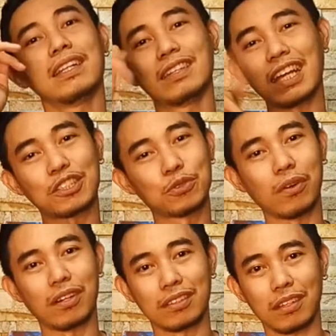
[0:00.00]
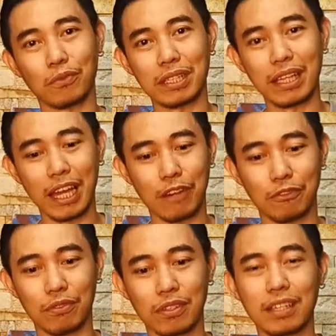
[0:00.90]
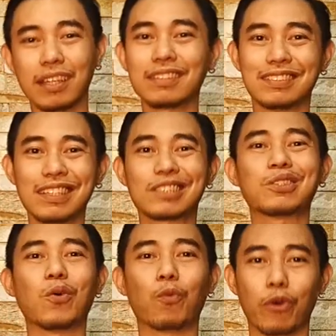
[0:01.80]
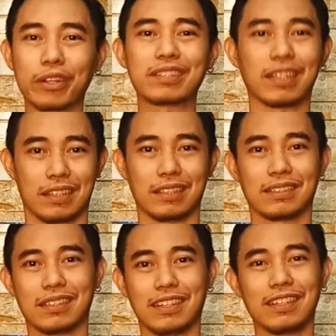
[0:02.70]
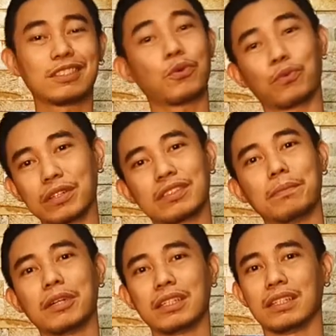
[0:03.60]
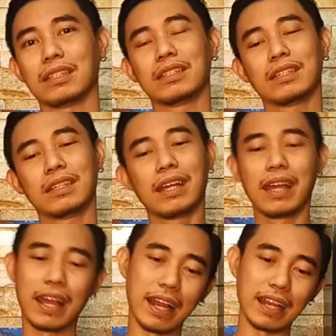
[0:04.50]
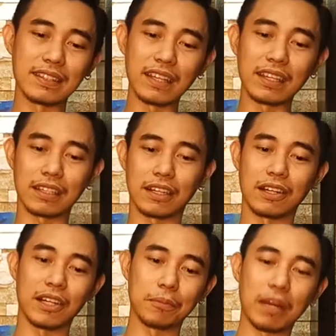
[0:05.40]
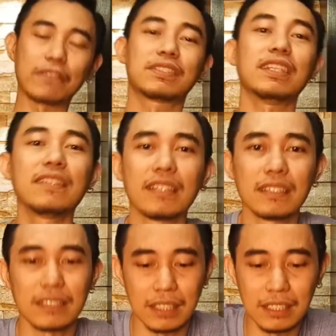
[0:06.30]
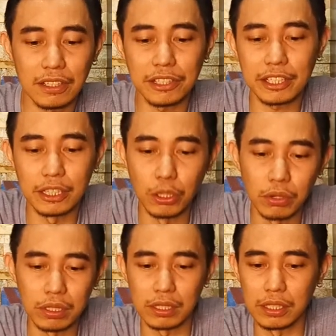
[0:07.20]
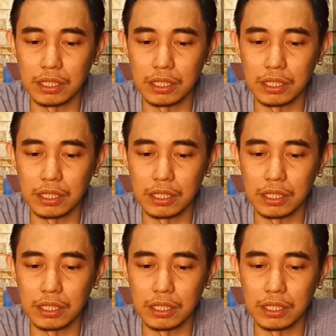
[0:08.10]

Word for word: Next one that we have, is this worth it? Is it worth the money? I think um, I've seen this in our local.